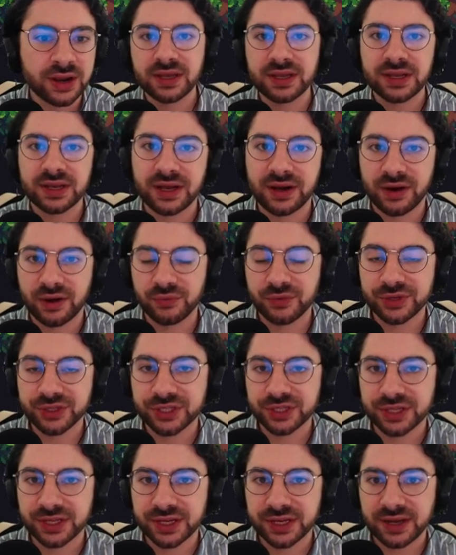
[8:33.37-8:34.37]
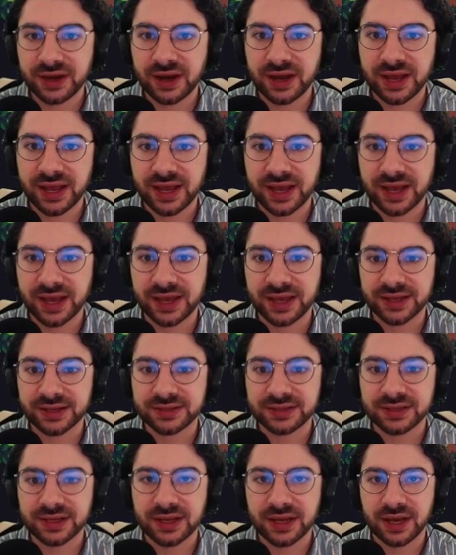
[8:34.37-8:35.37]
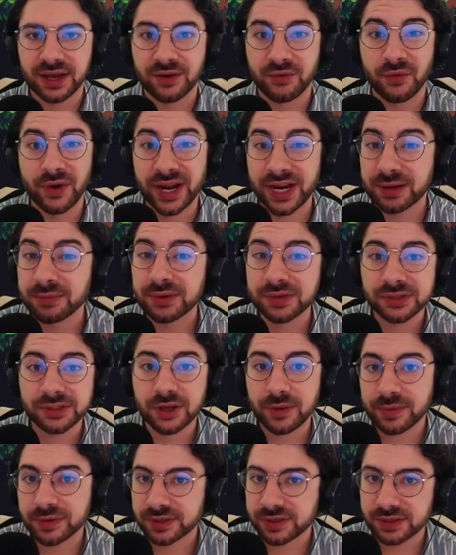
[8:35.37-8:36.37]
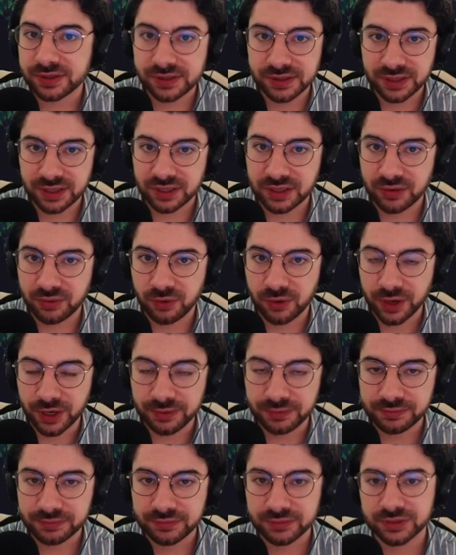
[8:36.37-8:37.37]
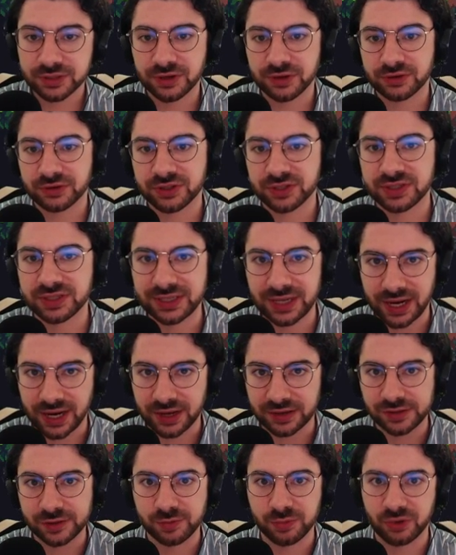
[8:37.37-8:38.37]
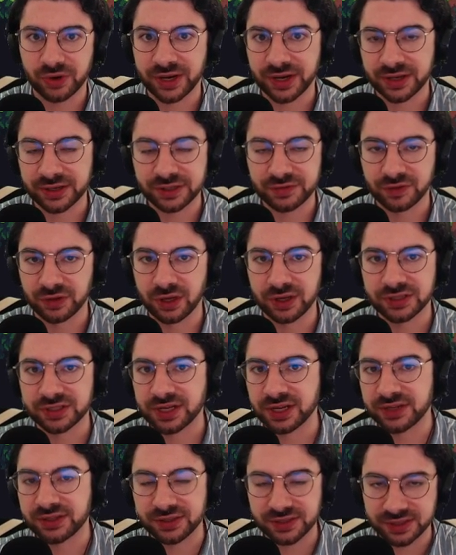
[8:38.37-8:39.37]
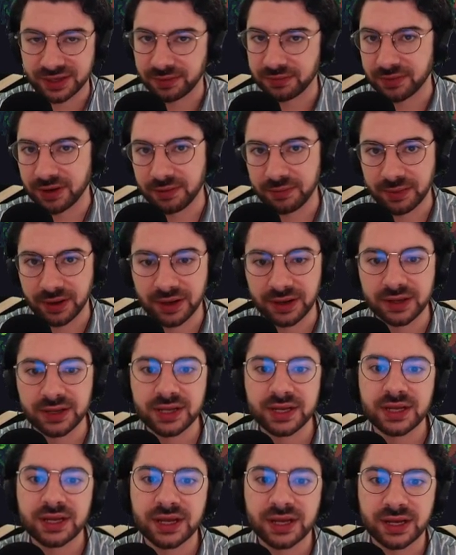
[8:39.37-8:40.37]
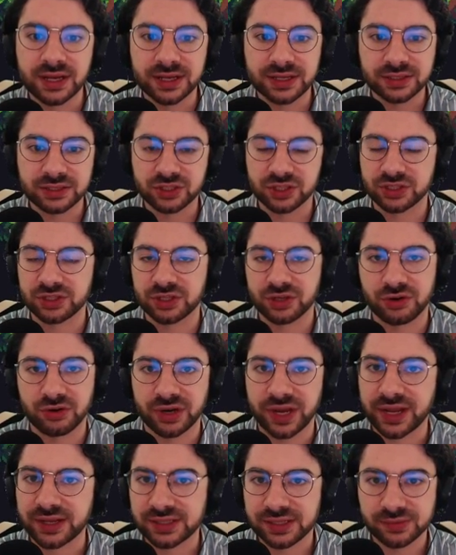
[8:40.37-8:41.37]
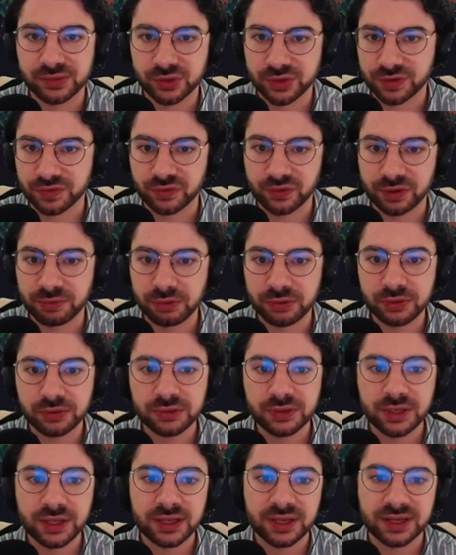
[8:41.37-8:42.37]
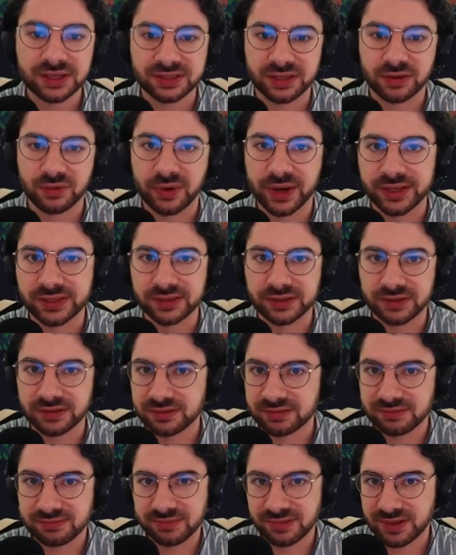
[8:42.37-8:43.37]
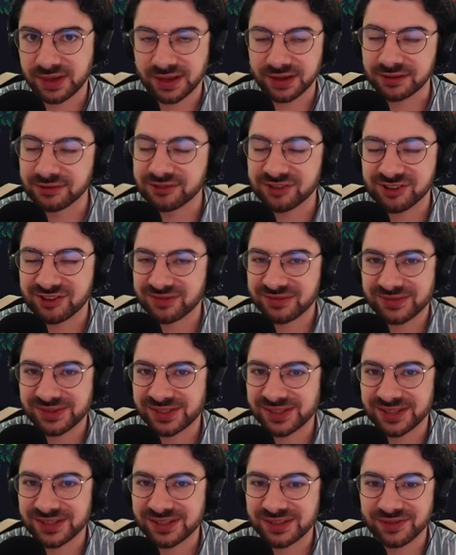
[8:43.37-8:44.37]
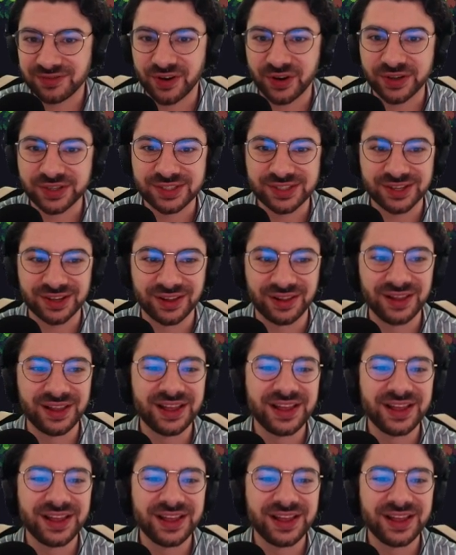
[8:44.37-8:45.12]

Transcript: Now originally I had uh, random disturbances in the water, so just setting a spring's velocity to some number uh, just to create some sort of ripple, because otherwise this thing just sits very still.